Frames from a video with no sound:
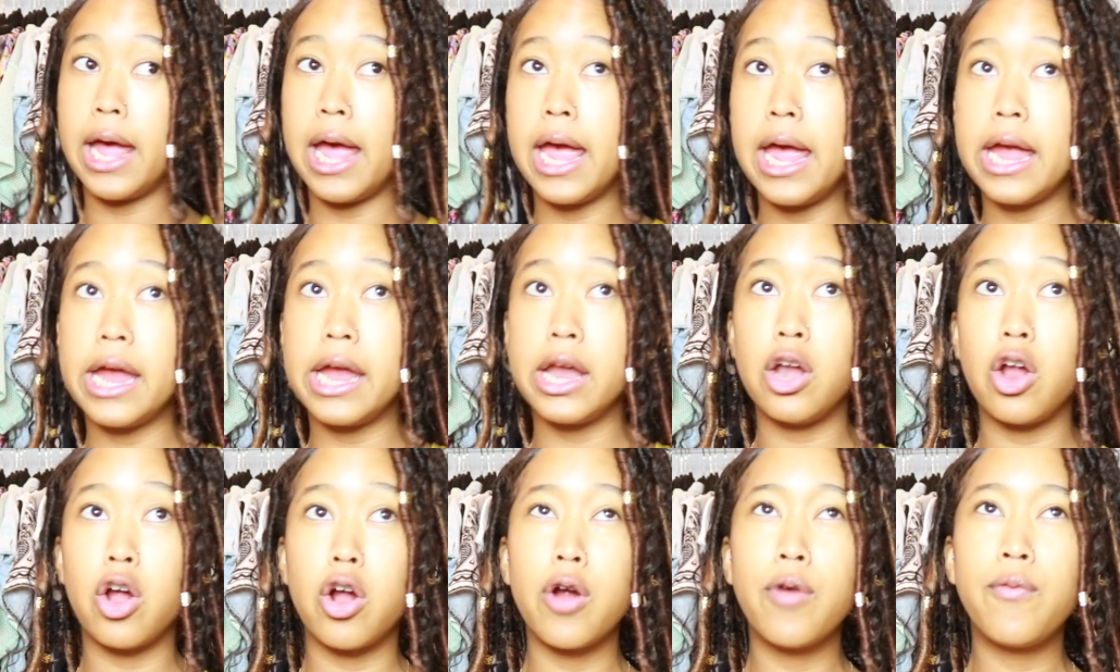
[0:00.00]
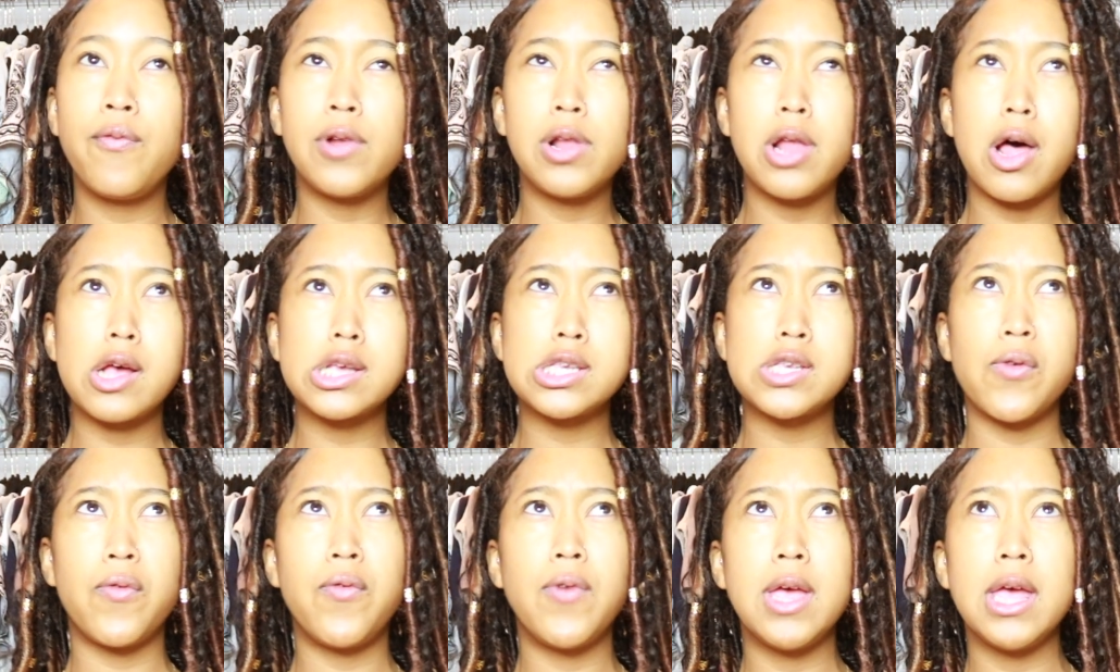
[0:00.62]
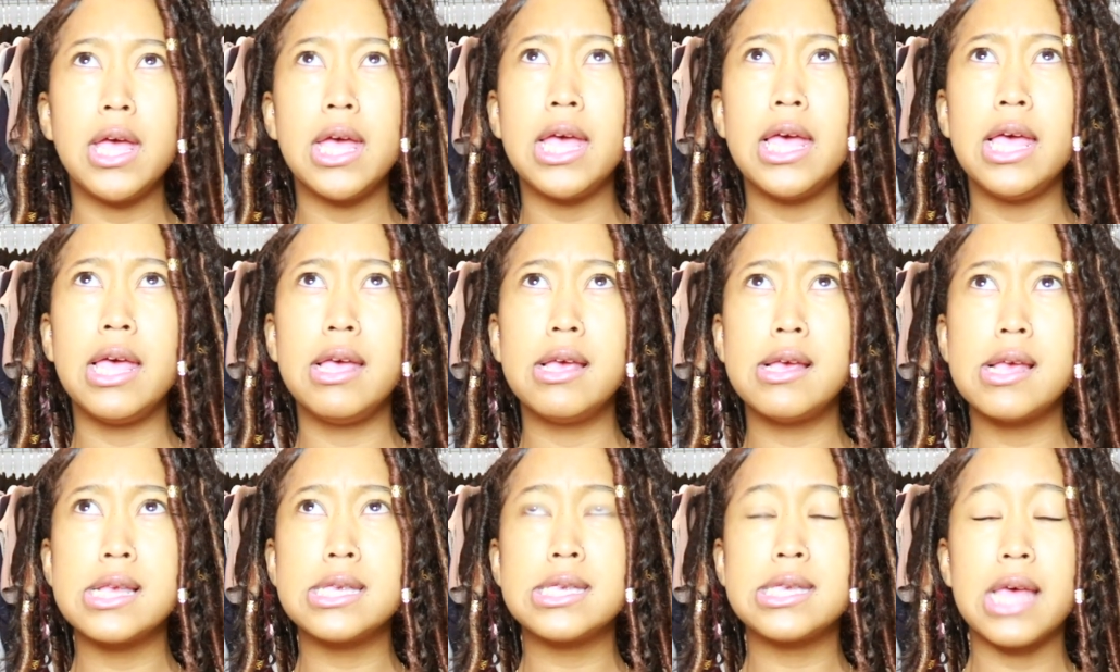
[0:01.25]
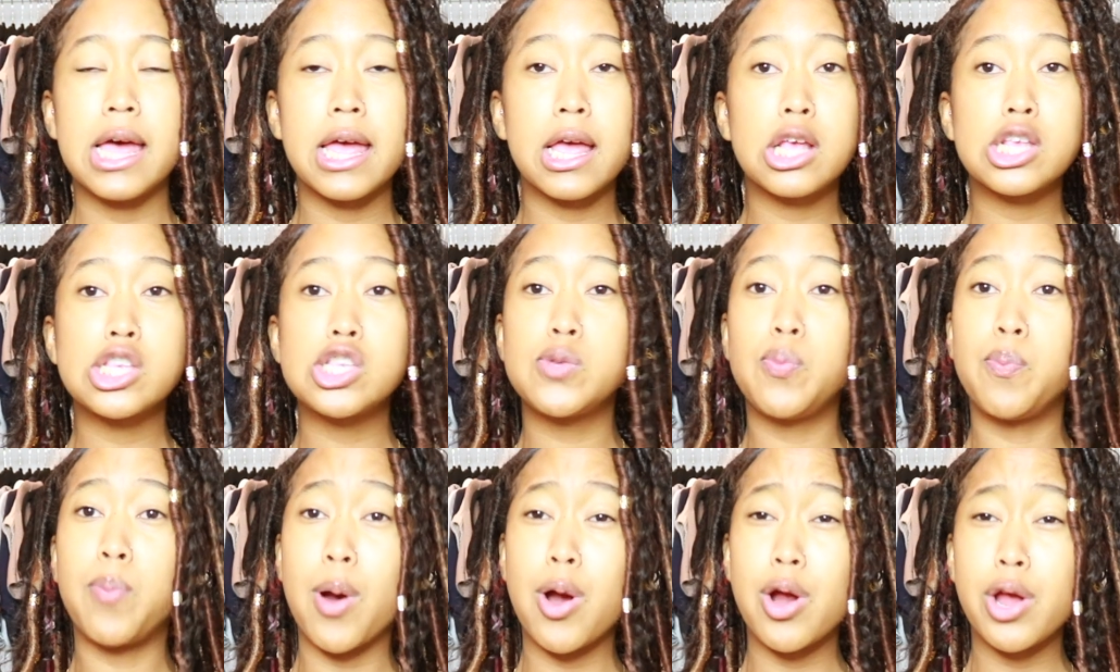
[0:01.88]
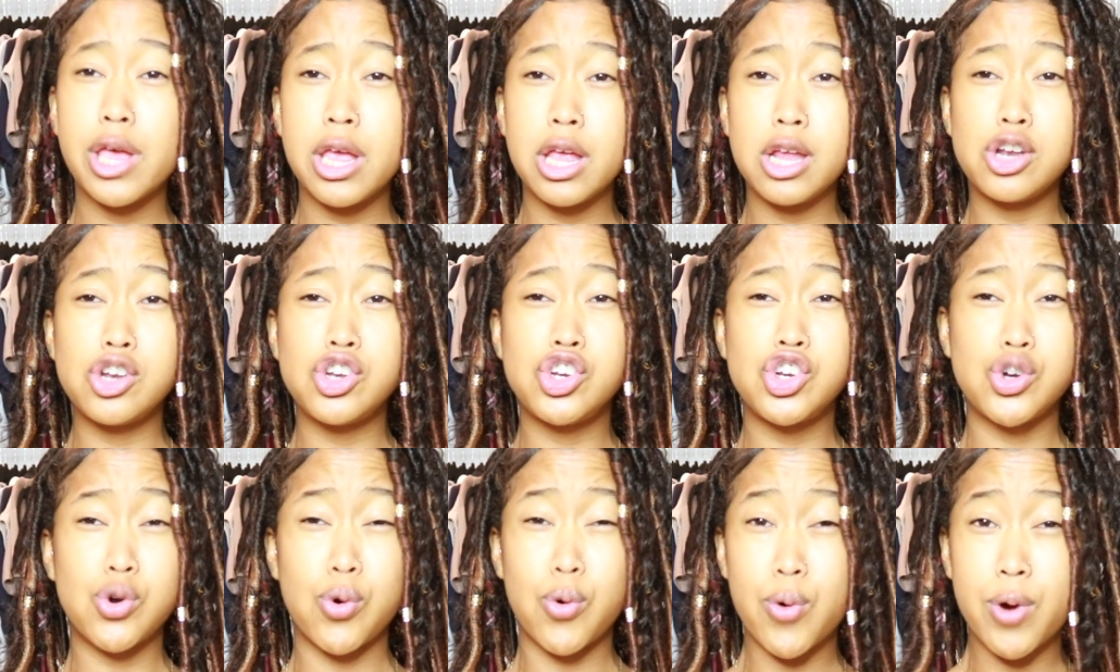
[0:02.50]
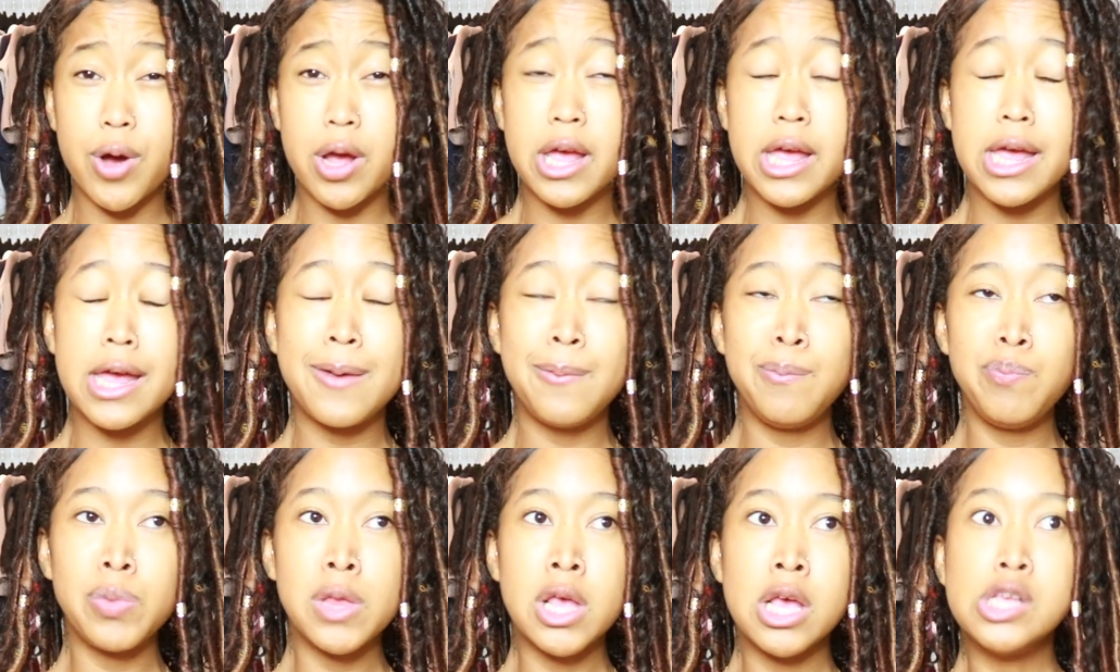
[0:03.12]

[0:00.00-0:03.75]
And her philosophy is like sparking joy.